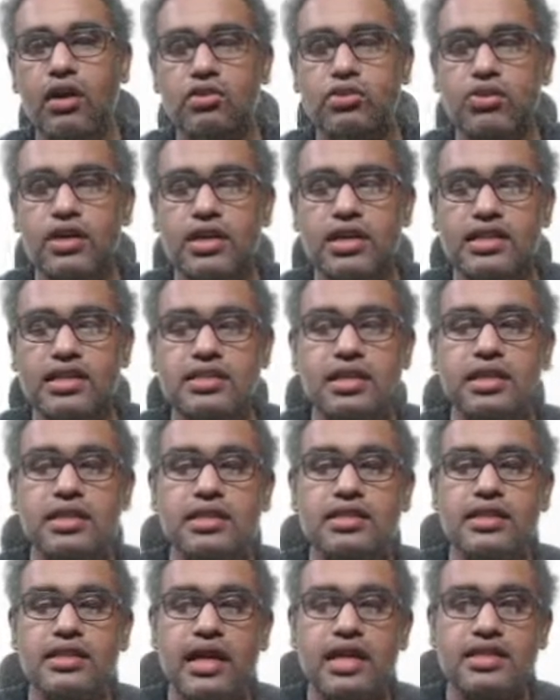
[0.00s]
to understand
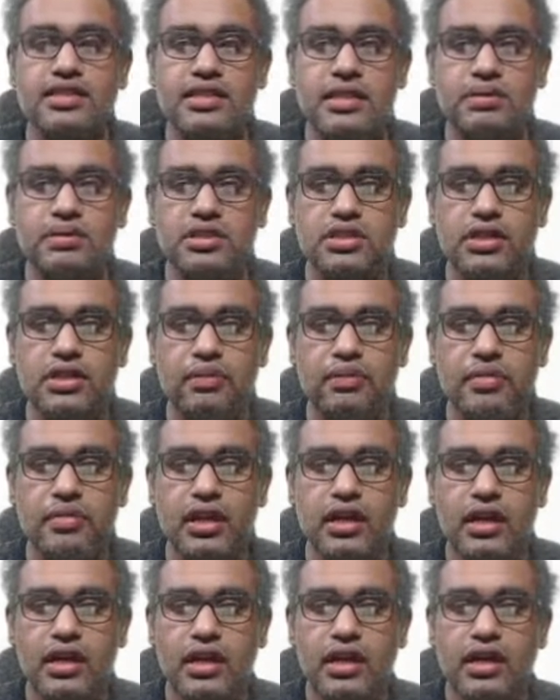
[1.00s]
this exception?
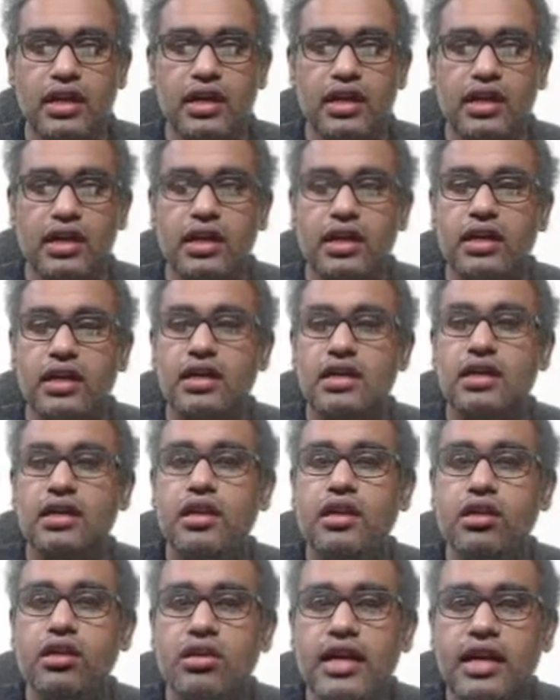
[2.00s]

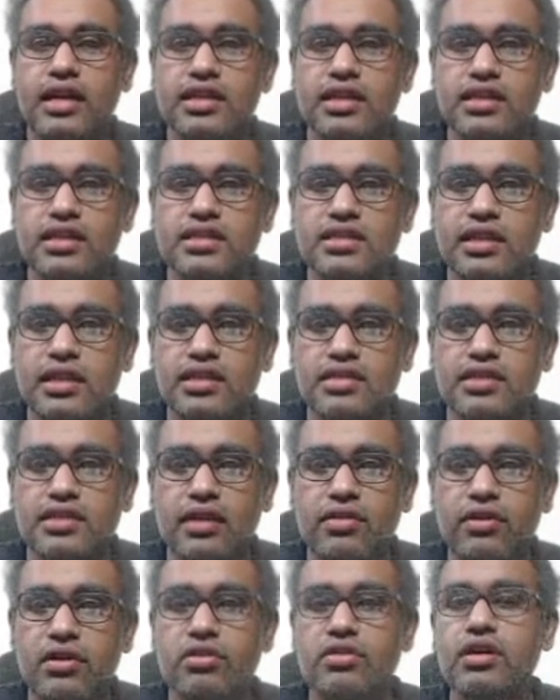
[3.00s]
Look at this
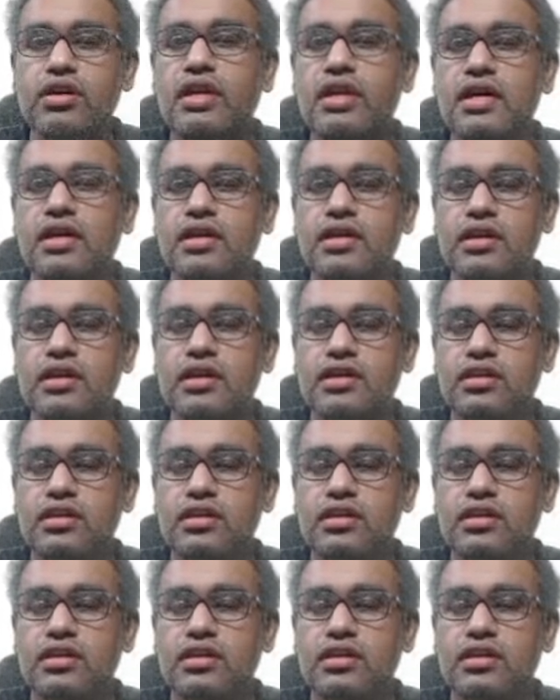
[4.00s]
C7 over here.